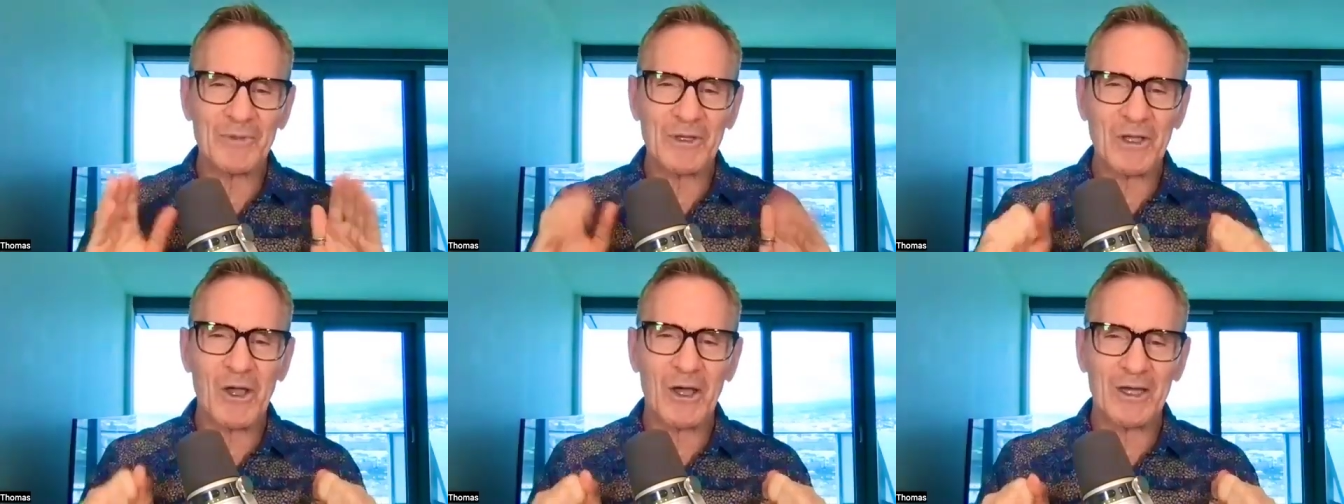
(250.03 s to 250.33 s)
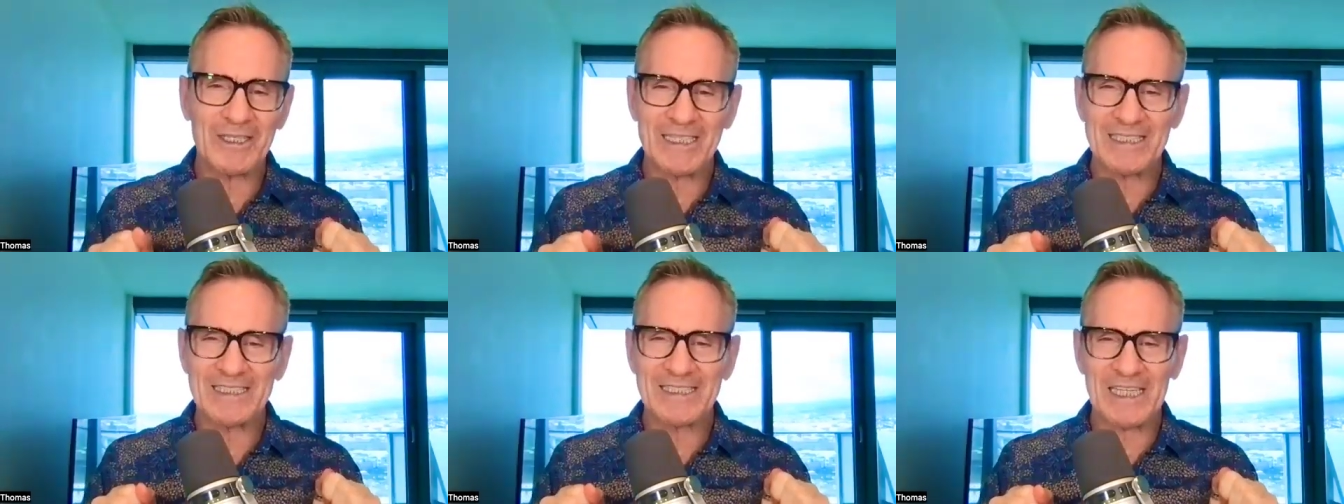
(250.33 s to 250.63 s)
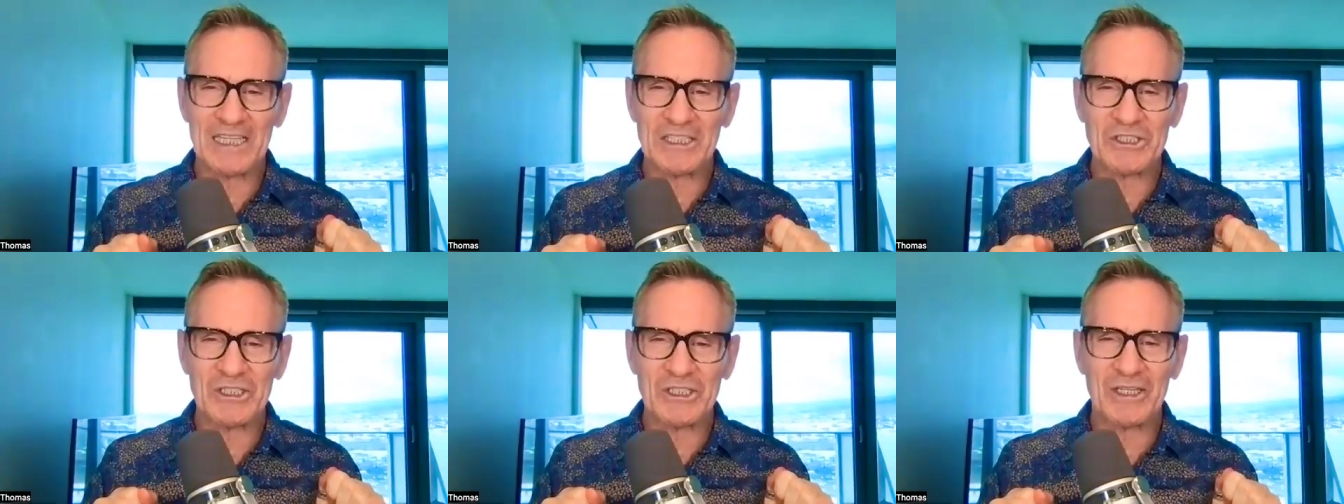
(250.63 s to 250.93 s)
The
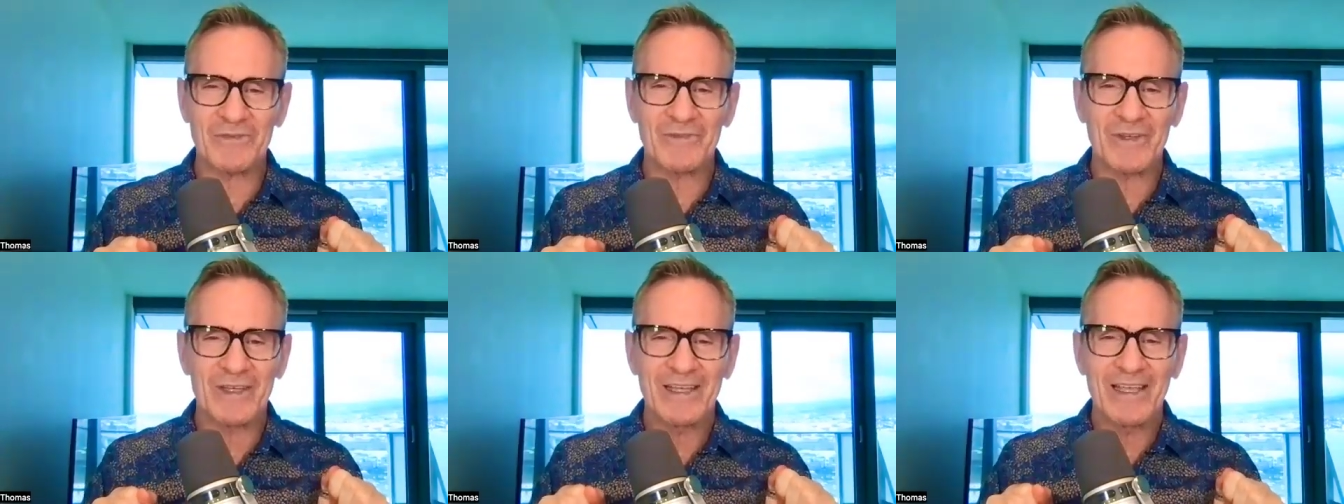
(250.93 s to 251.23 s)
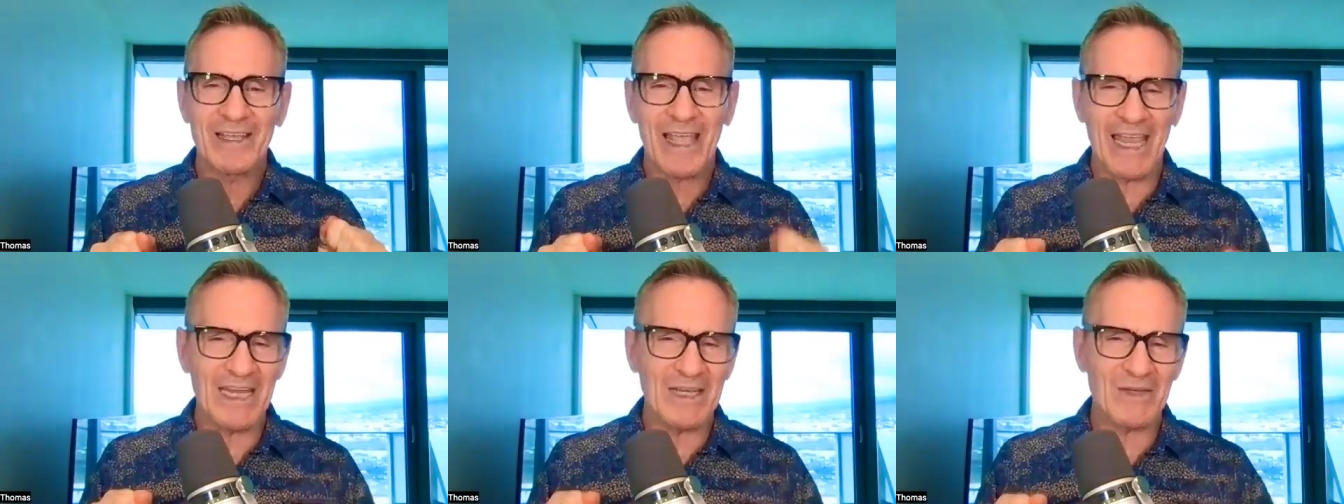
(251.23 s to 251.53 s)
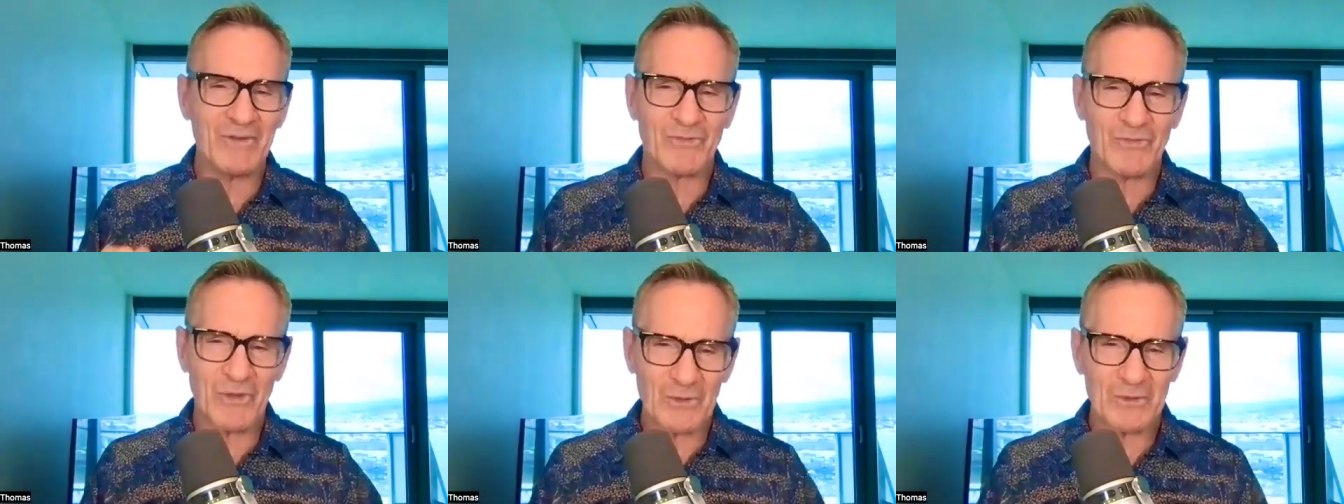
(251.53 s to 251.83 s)
condensation of
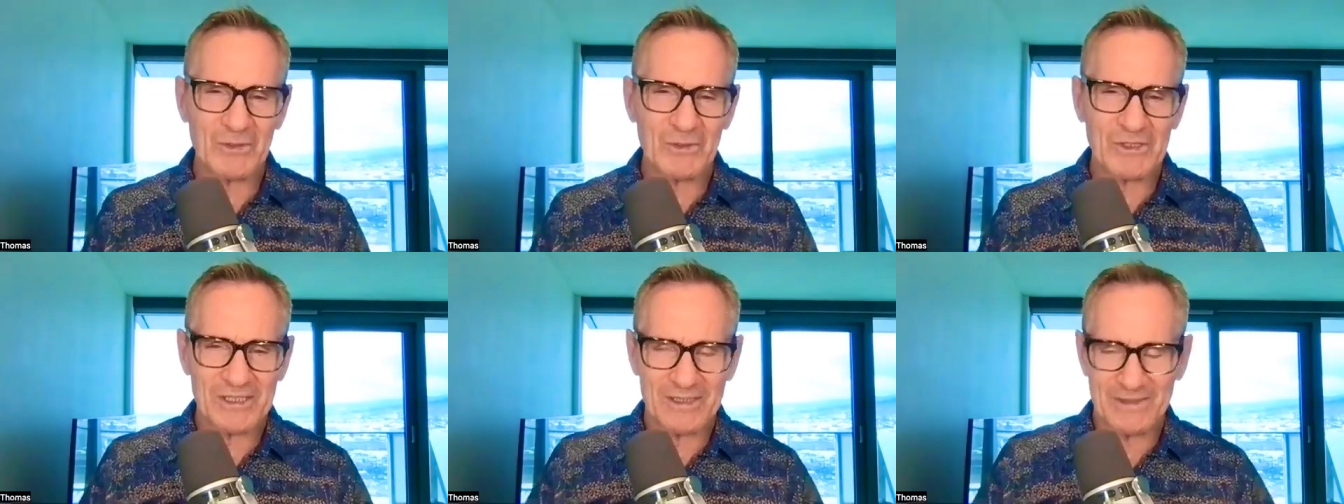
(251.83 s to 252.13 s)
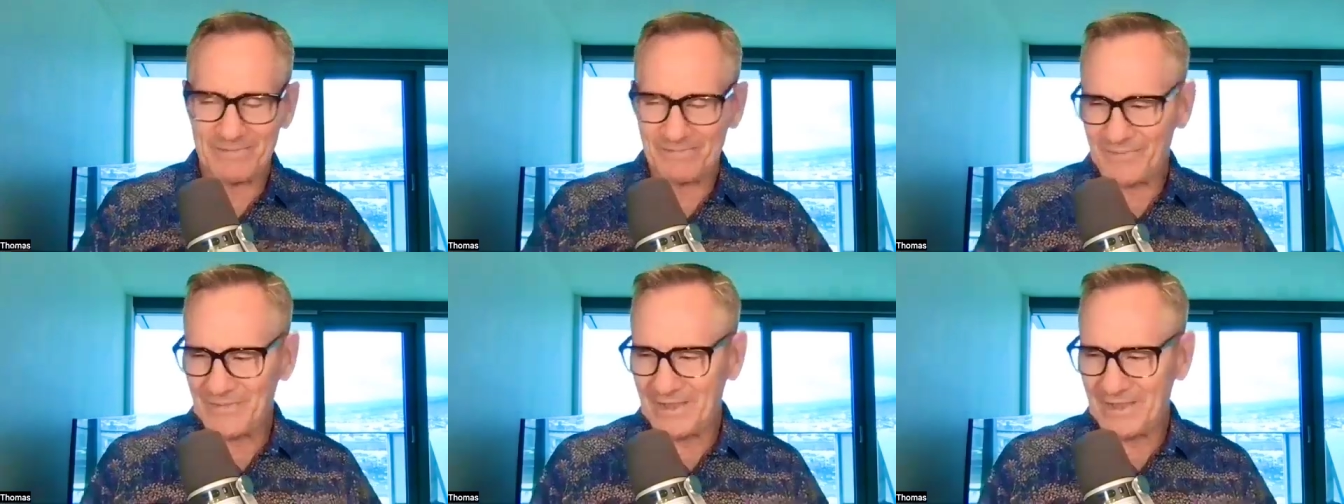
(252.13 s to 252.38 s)
8 folks